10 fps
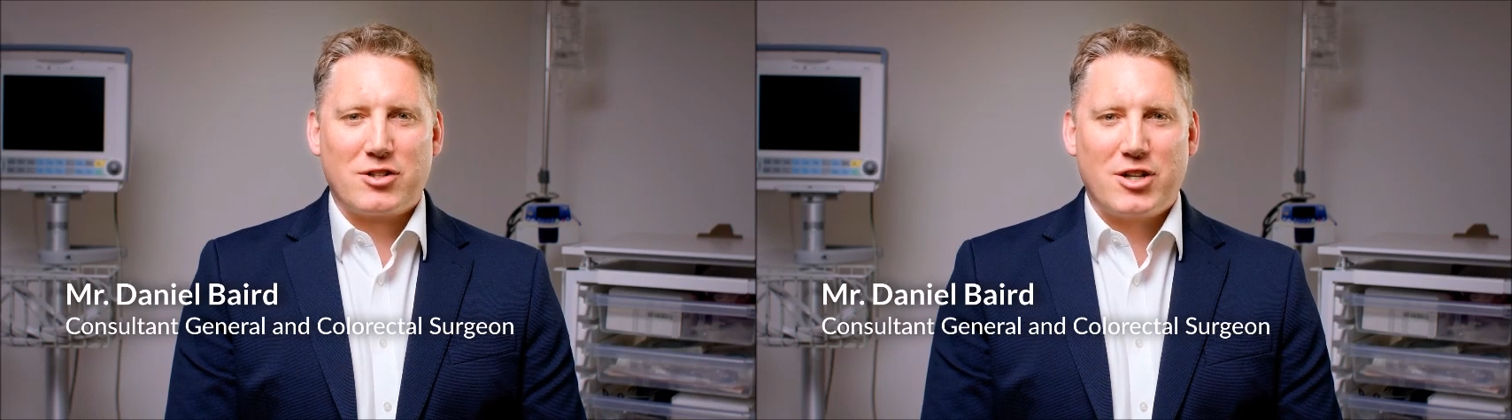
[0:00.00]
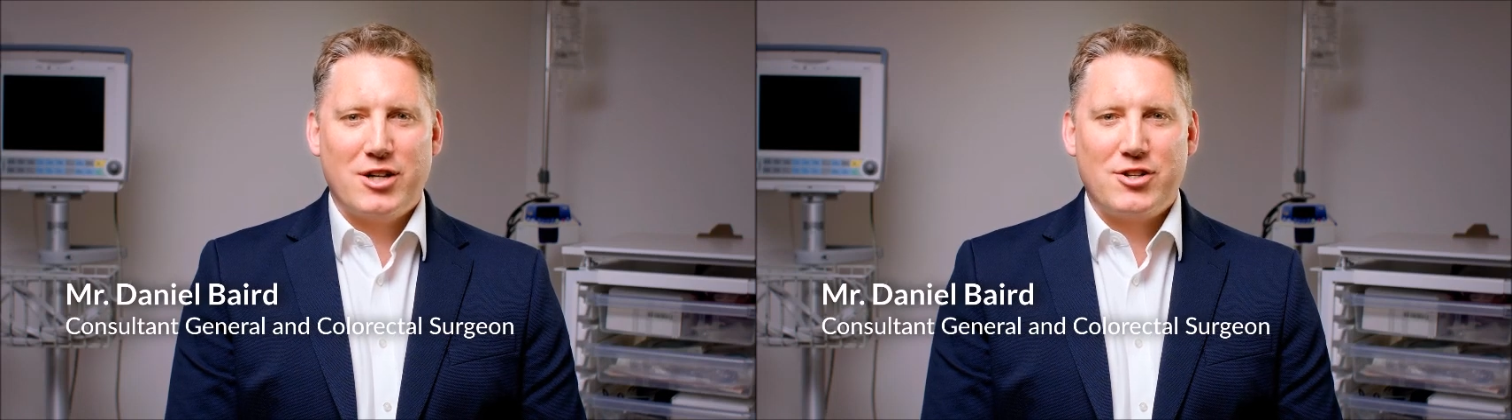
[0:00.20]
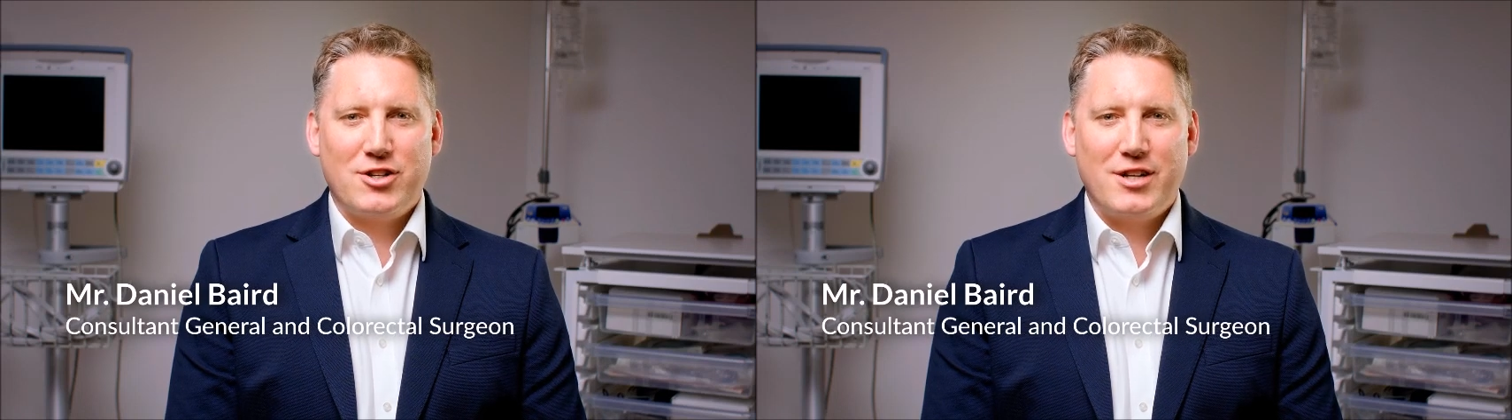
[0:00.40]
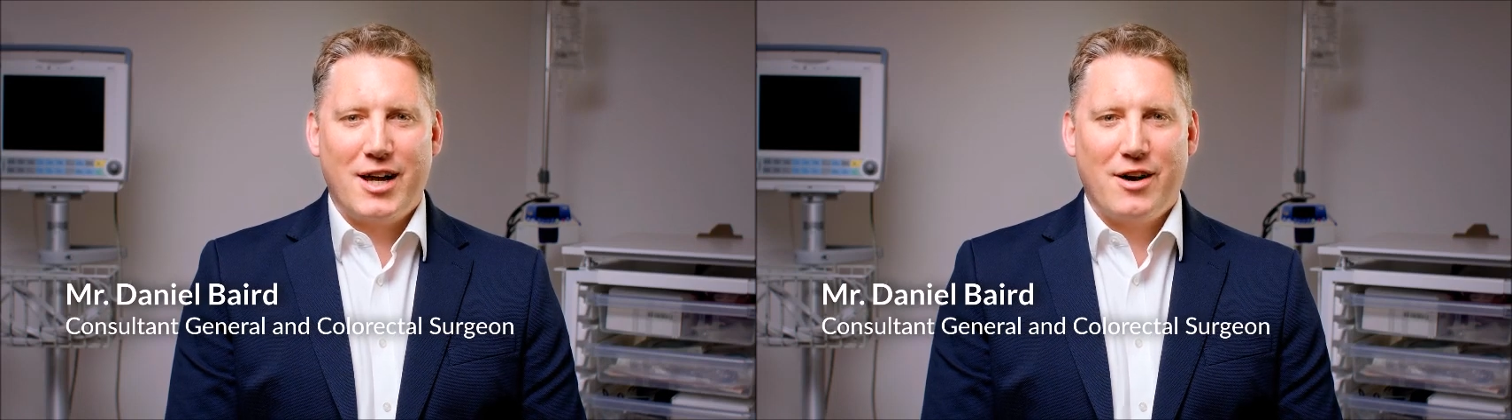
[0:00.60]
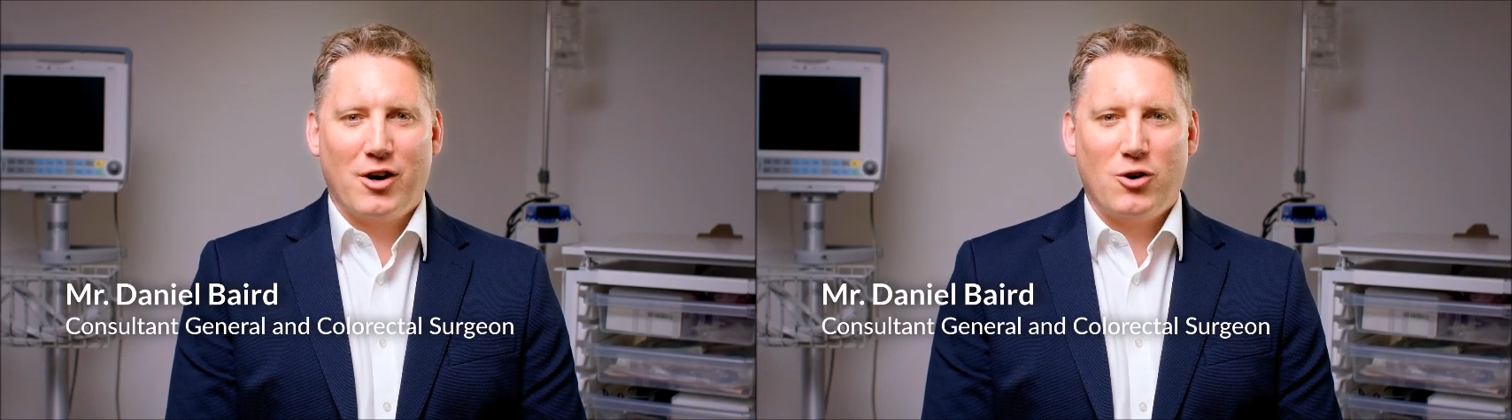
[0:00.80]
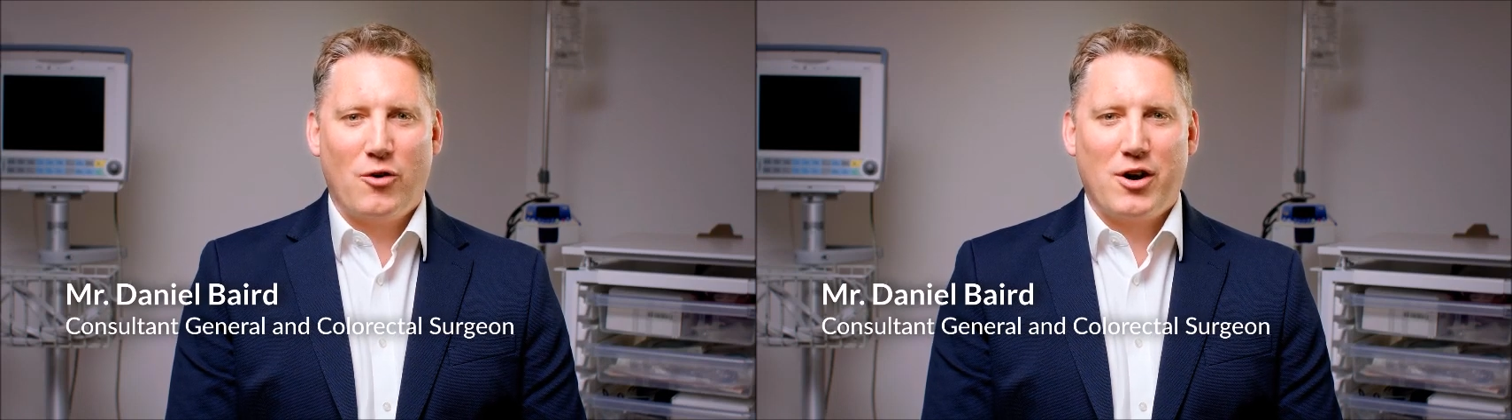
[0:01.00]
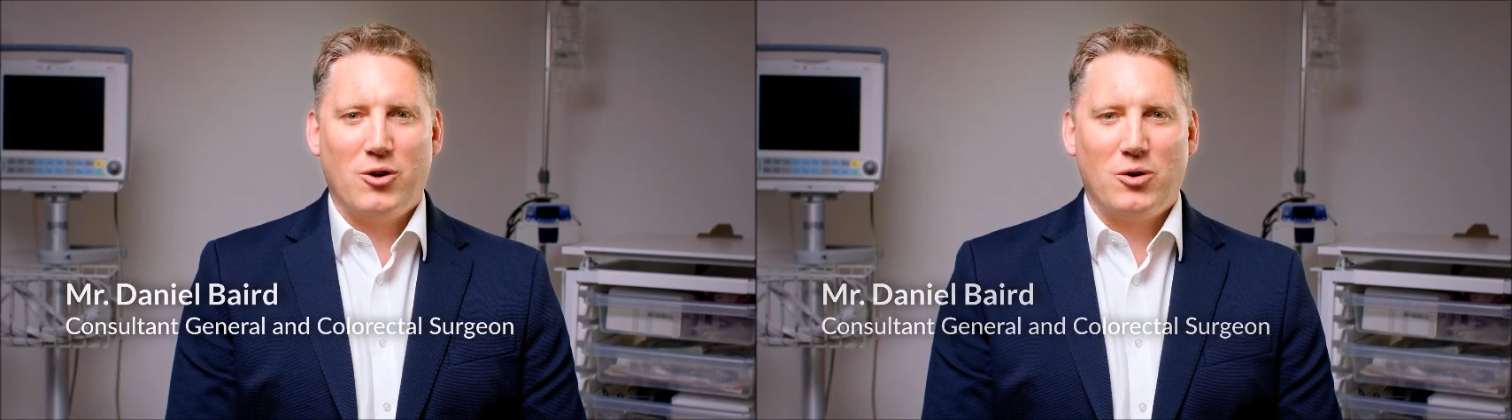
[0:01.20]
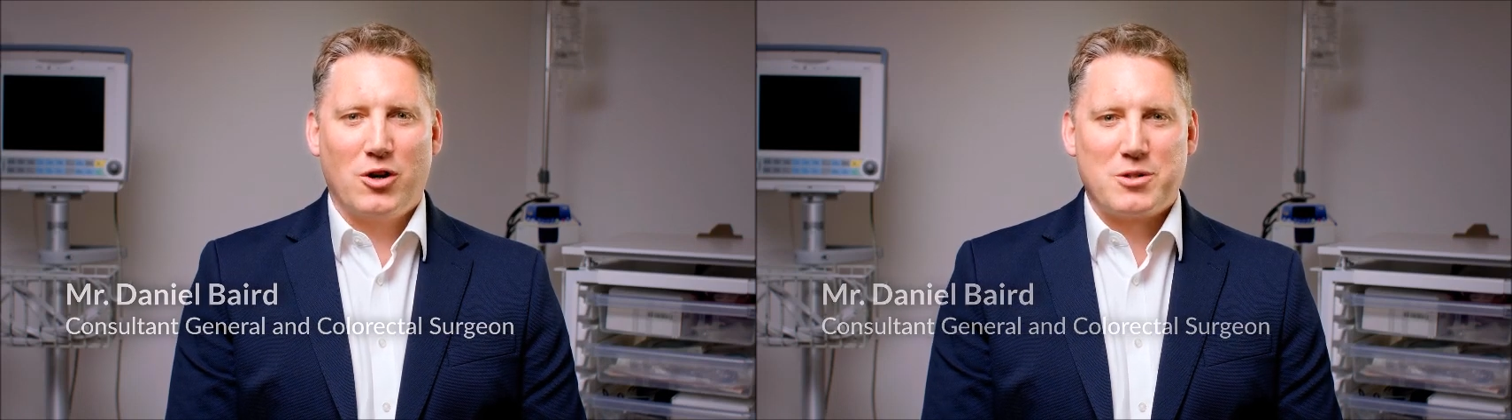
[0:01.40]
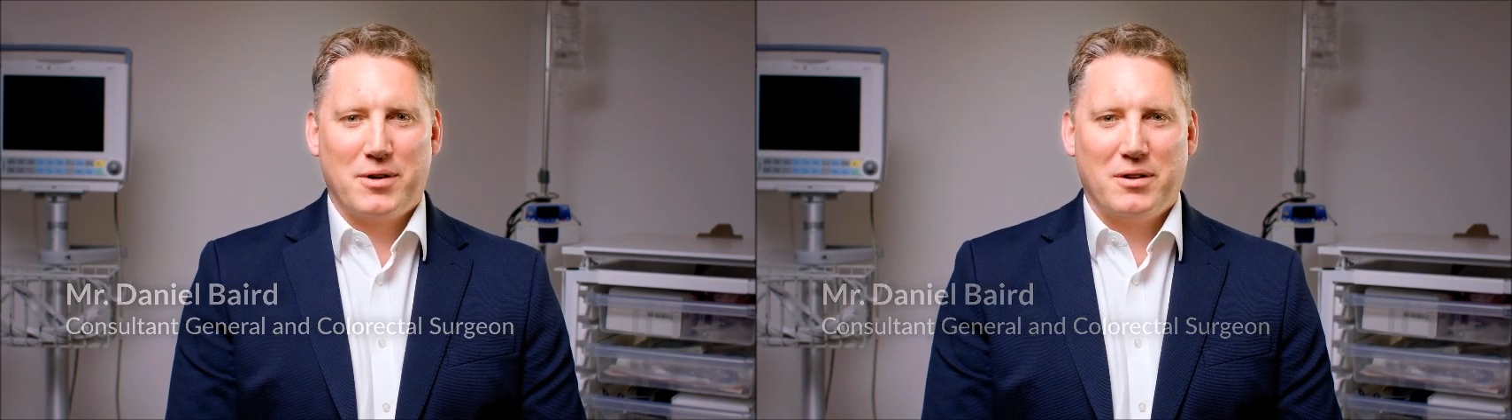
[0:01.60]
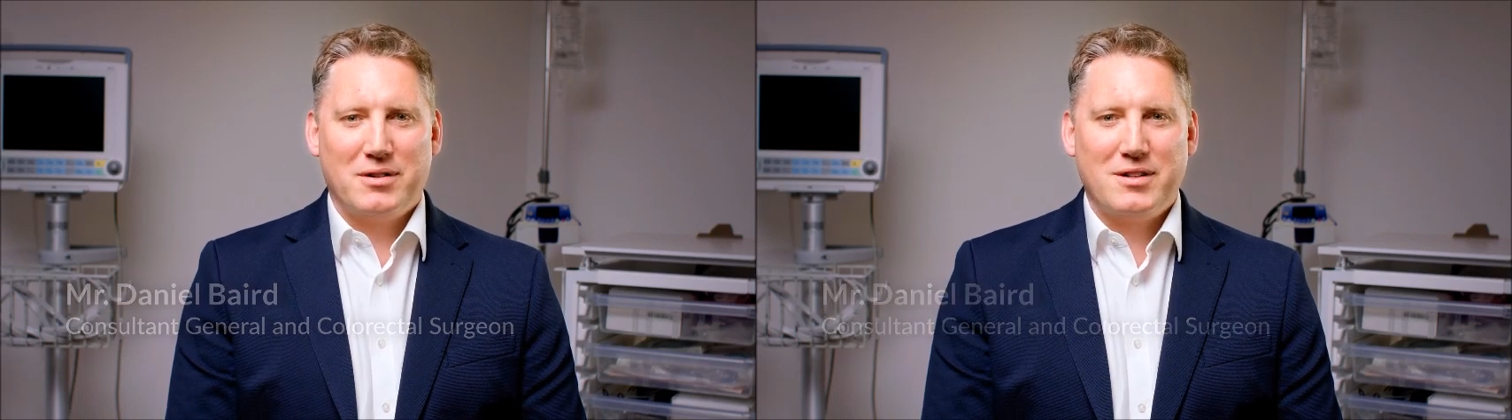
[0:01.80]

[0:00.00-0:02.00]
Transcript: surgeon here at Goring Hall Hospital.